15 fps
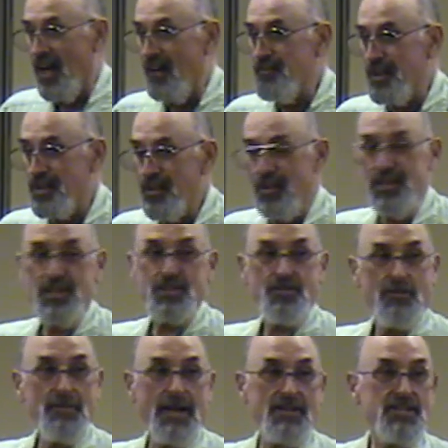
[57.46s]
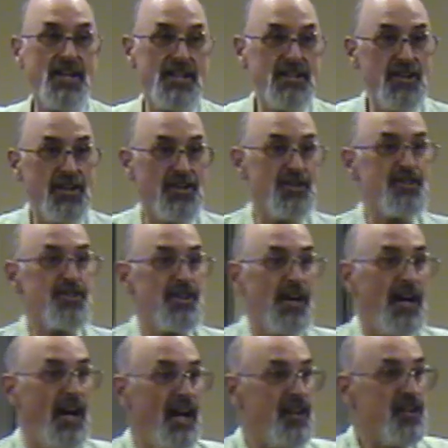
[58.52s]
I've been doing this for about 10 years. I